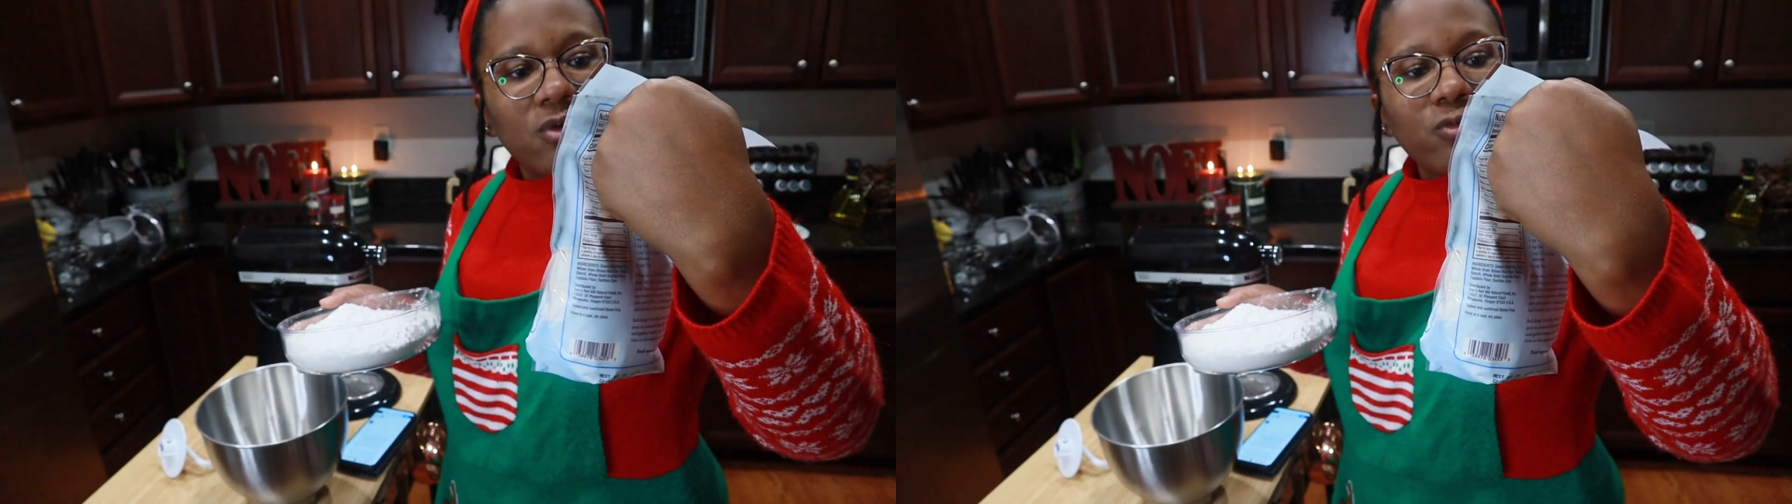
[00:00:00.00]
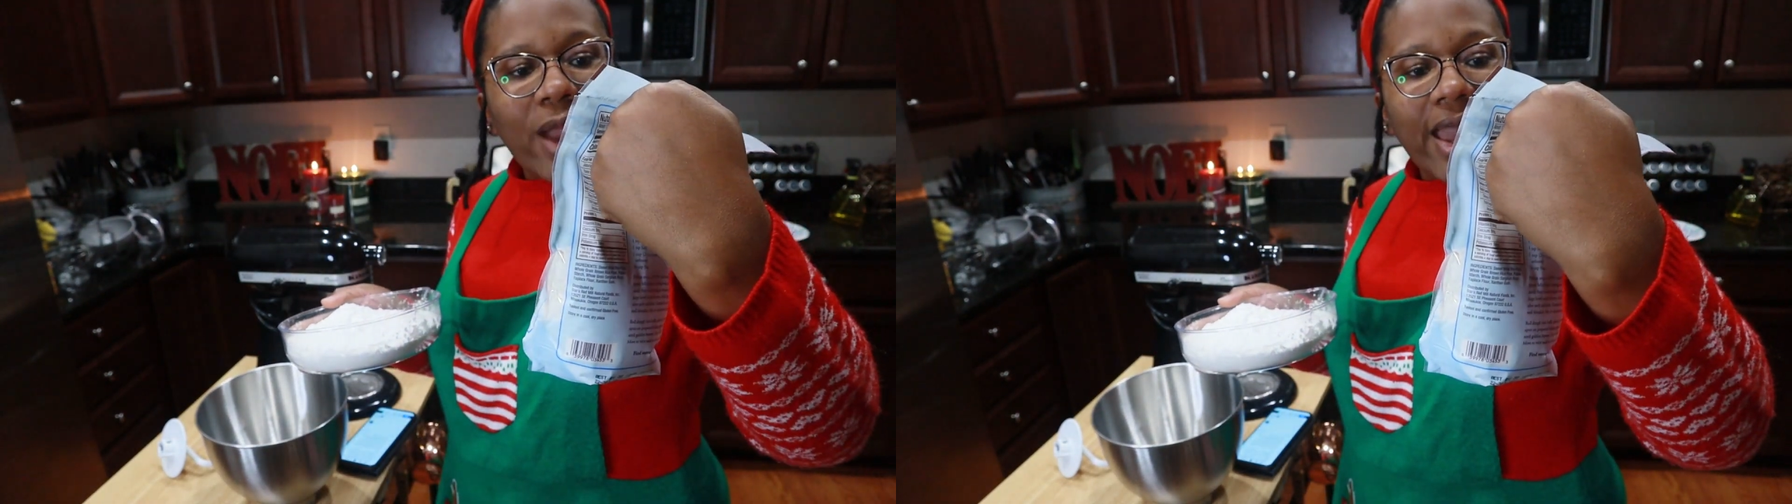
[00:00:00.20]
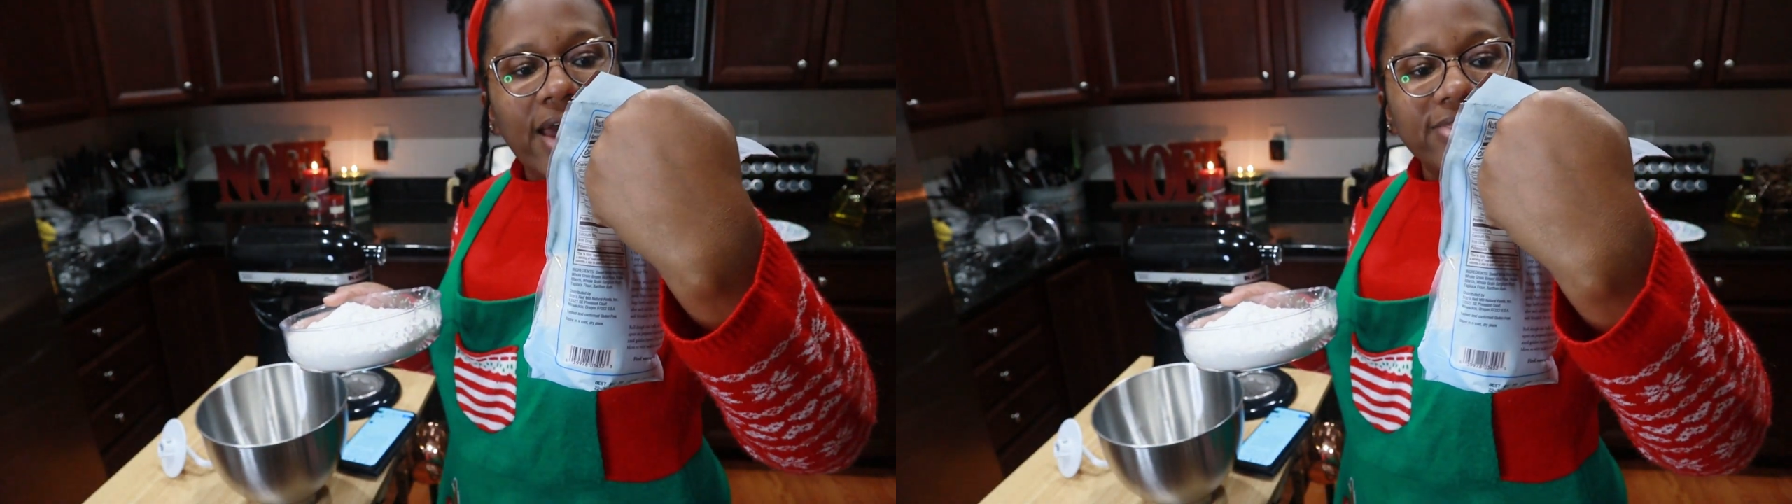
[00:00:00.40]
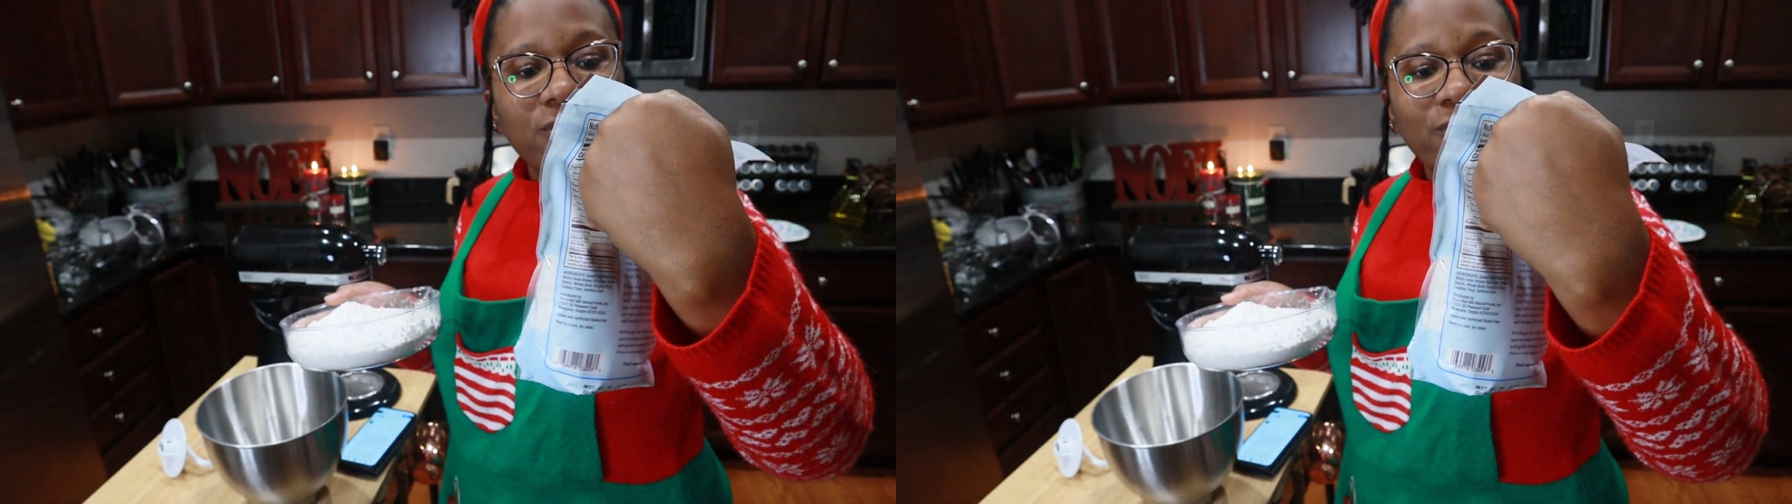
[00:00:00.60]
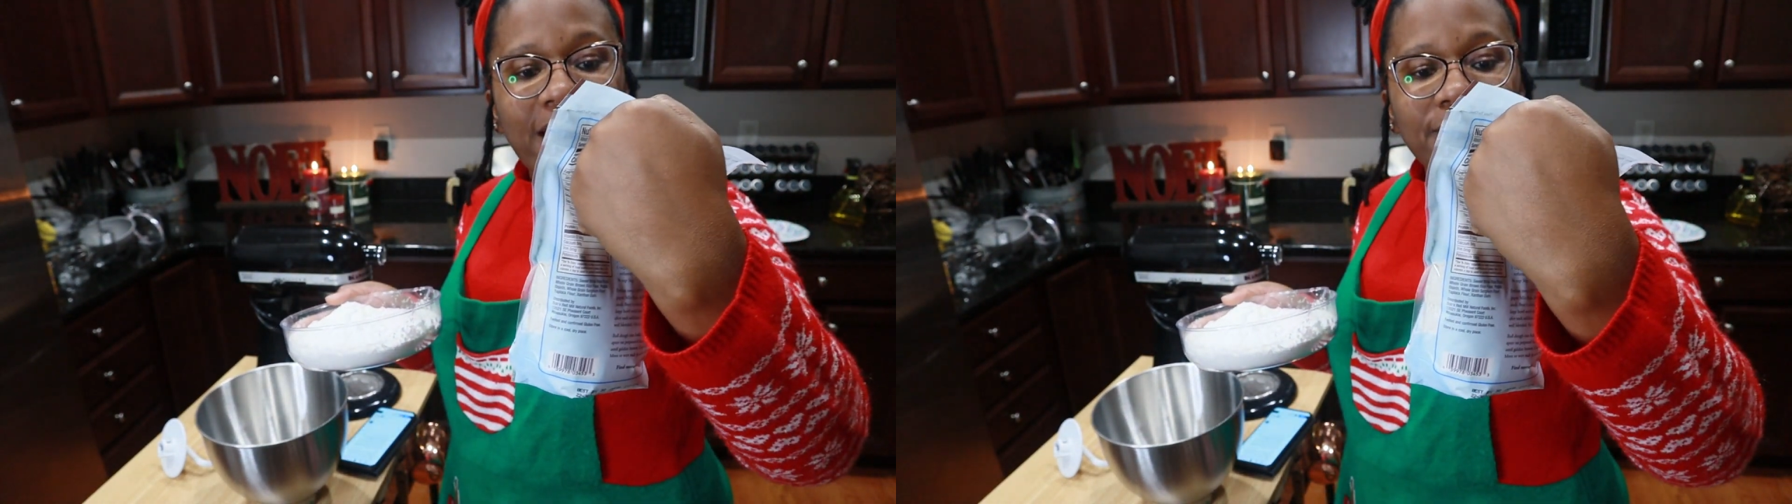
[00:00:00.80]

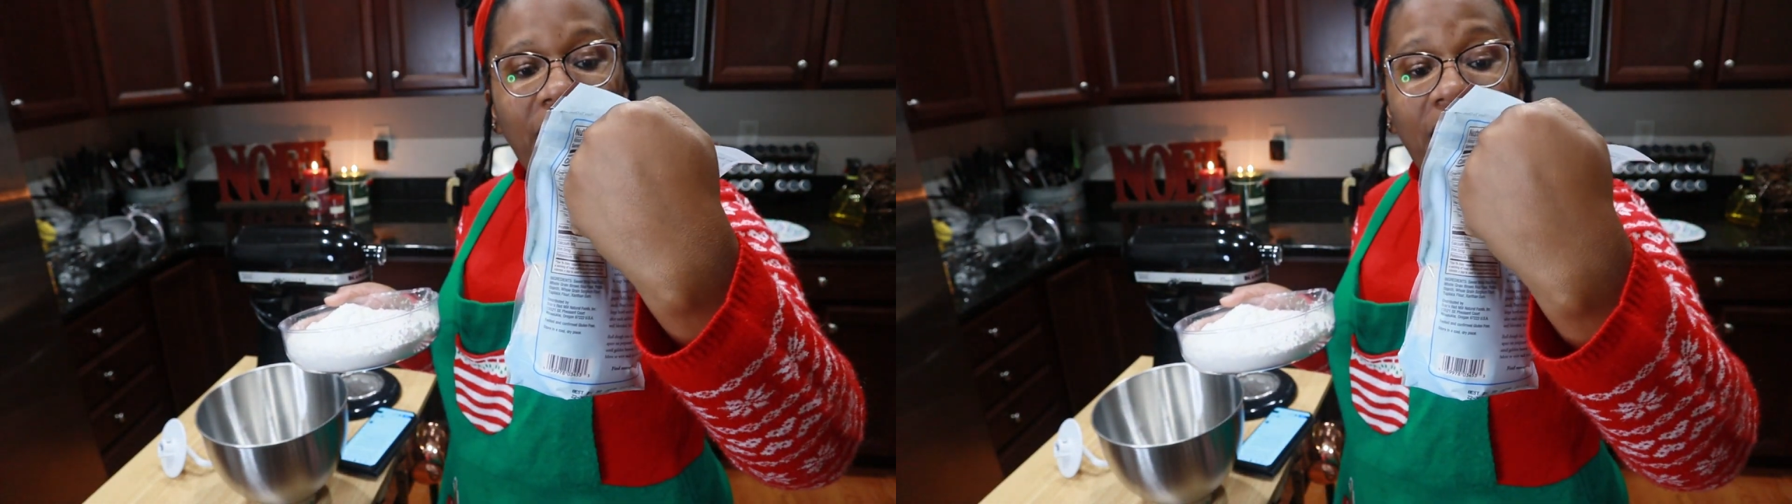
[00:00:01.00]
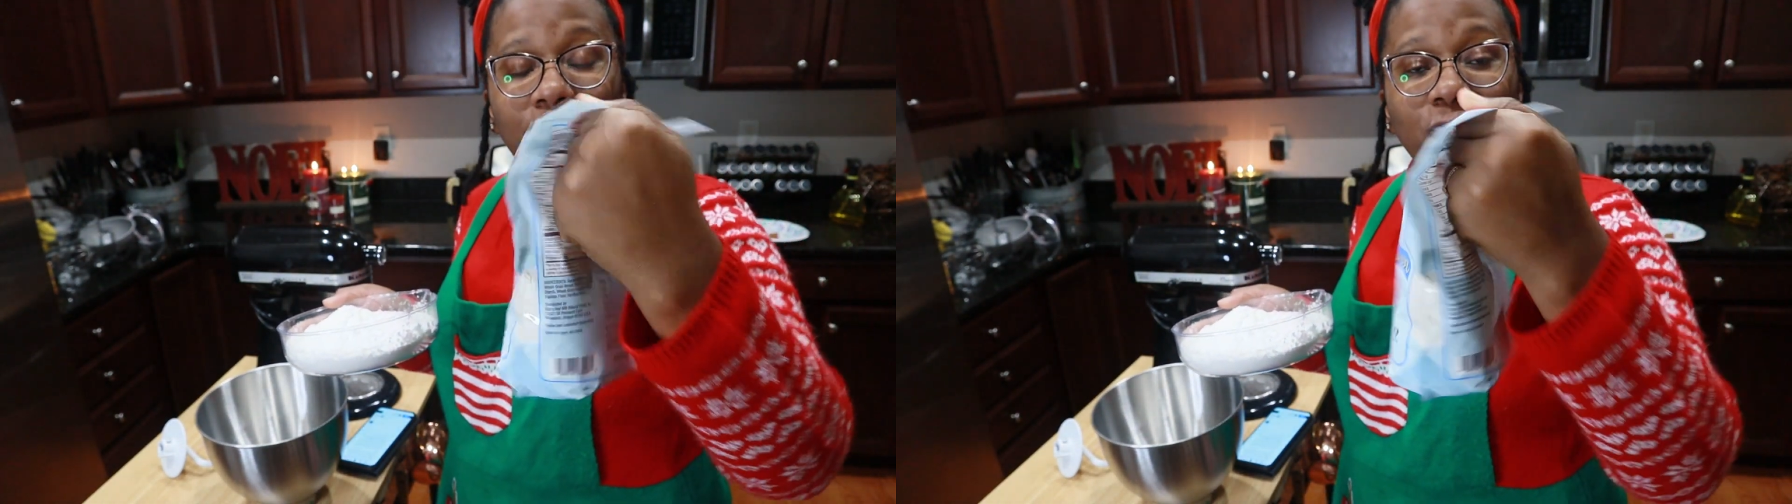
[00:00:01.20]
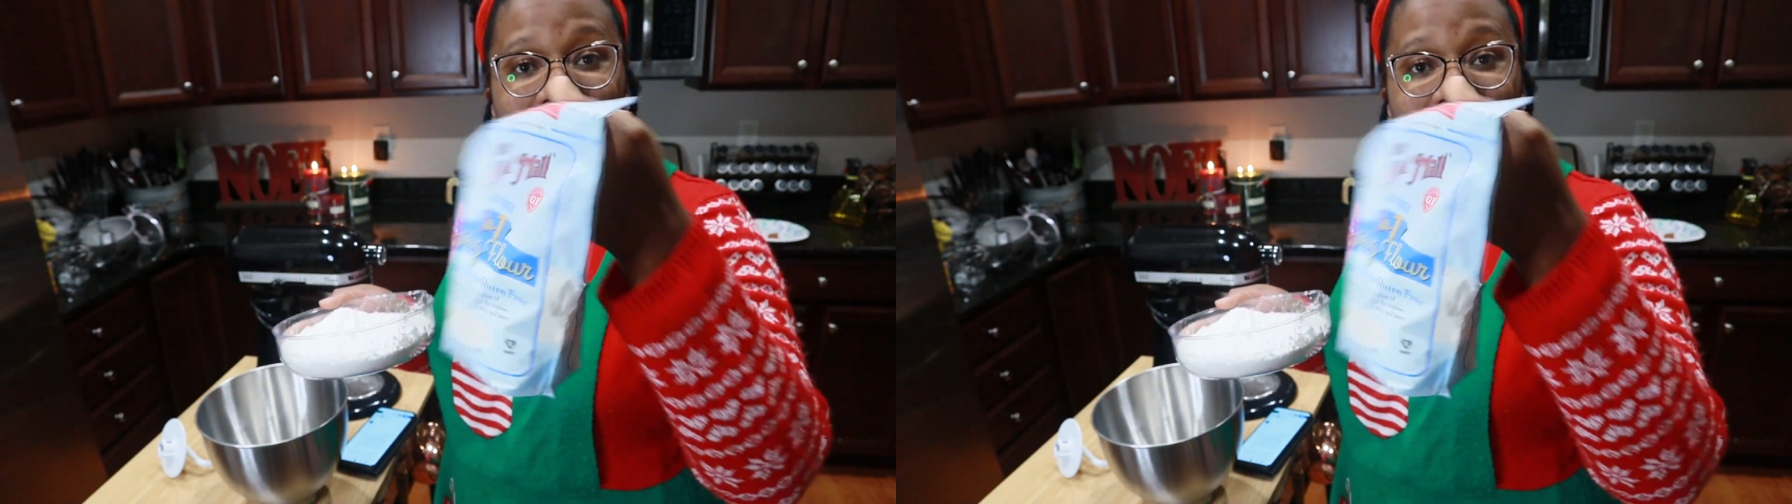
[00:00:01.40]
Bob